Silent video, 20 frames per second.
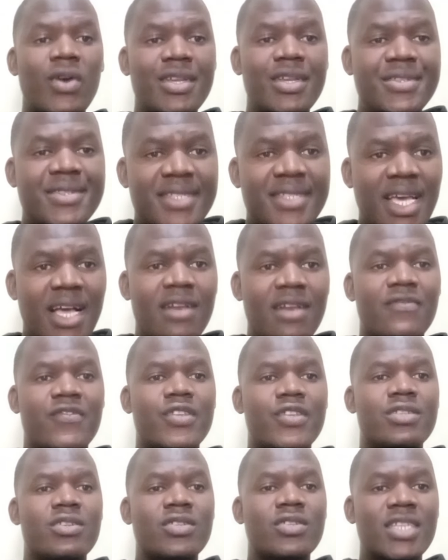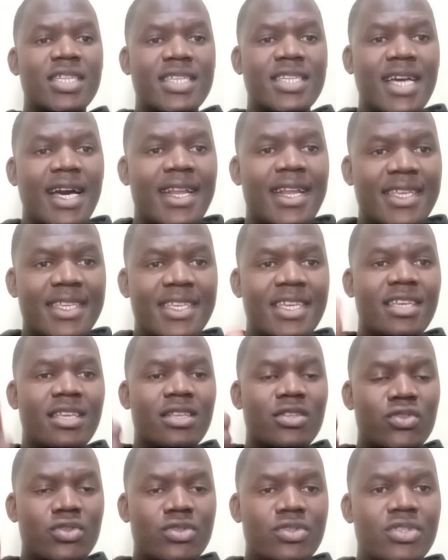itself is not
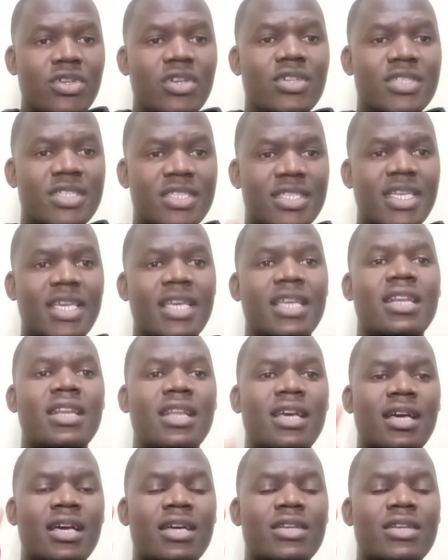encouraging do not kill,